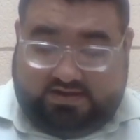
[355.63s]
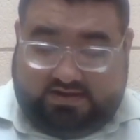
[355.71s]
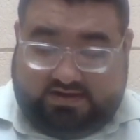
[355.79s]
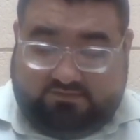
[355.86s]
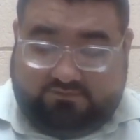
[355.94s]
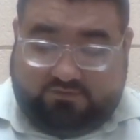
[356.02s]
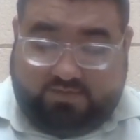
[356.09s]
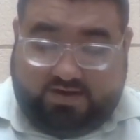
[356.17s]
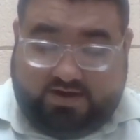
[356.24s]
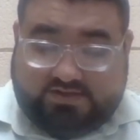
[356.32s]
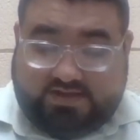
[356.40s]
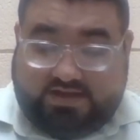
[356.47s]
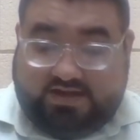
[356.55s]

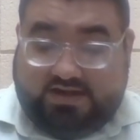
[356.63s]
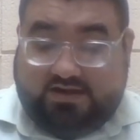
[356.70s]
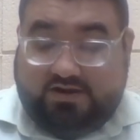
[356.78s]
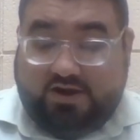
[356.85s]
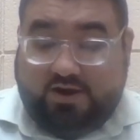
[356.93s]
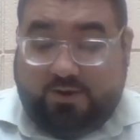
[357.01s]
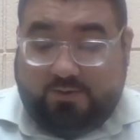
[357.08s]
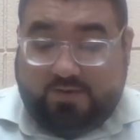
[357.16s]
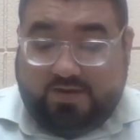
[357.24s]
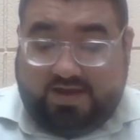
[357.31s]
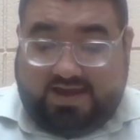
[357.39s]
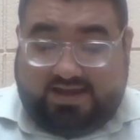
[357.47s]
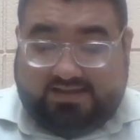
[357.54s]
information that you need to know.
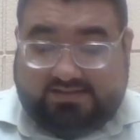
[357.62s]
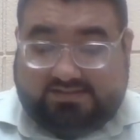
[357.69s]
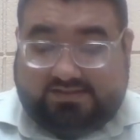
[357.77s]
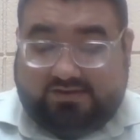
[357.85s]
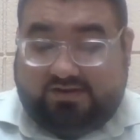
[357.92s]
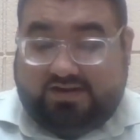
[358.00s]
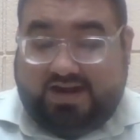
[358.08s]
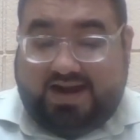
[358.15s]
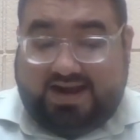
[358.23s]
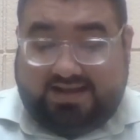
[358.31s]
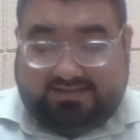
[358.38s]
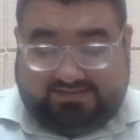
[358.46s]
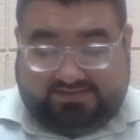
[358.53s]
Is there
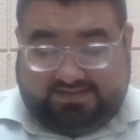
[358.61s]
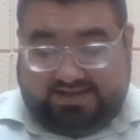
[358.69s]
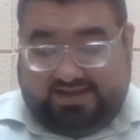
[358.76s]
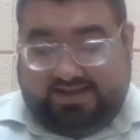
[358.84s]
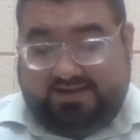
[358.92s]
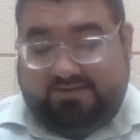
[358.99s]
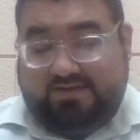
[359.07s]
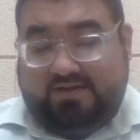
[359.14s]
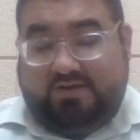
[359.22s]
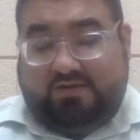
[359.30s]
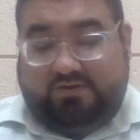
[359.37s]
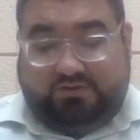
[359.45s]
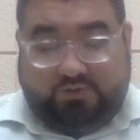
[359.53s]
gods,
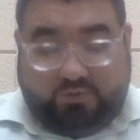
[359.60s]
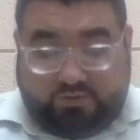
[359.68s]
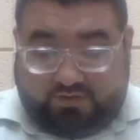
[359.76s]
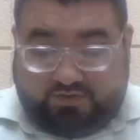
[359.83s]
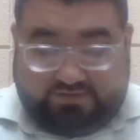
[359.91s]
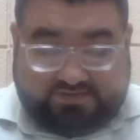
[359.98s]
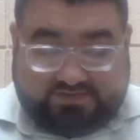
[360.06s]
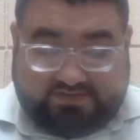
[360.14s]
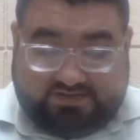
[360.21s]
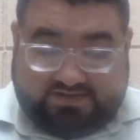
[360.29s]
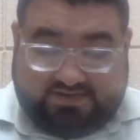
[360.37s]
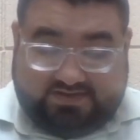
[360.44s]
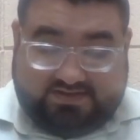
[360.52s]
dwarves,
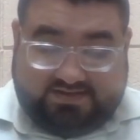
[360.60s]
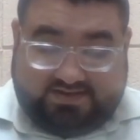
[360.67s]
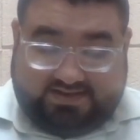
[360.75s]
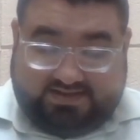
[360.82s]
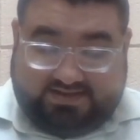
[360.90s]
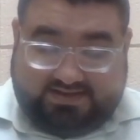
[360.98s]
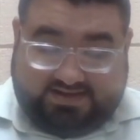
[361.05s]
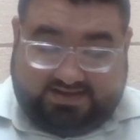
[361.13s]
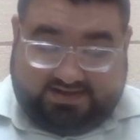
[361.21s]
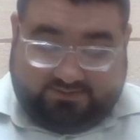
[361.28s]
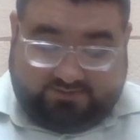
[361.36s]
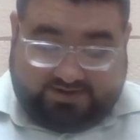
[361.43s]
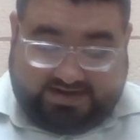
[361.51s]
and
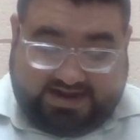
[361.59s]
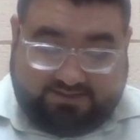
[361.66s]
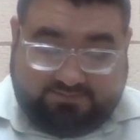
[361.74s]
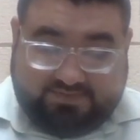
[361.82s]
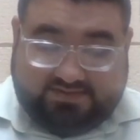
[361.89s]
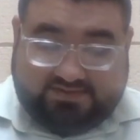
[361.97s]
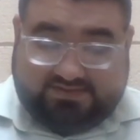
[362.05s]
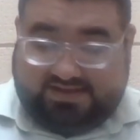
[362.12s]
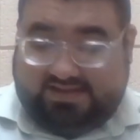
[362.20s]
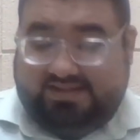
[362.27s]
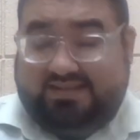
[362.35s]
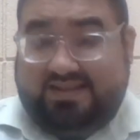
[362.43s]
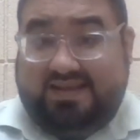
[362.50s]
what happens
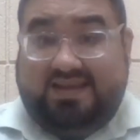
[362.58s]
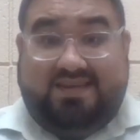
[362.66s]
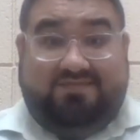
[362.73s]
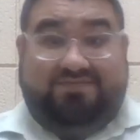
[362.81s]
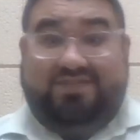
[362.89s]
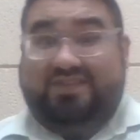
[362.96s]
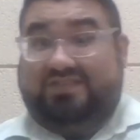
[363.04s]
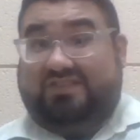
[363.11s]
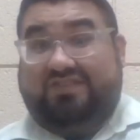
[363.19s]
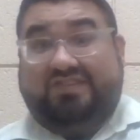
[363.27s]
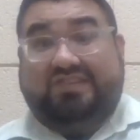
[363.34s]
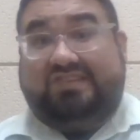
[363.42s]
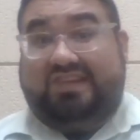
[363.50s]
in the
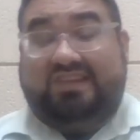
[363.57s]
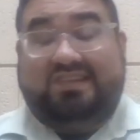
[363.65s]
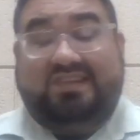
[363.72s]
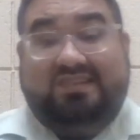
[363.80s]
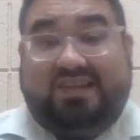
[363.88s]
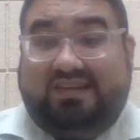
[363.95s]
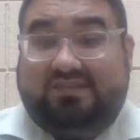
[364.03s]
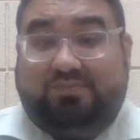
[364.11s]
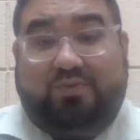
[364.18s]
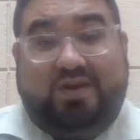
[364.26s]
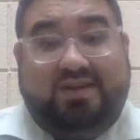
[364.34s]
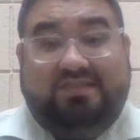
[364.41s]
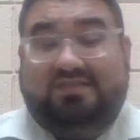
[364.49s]
certain seasons like spring,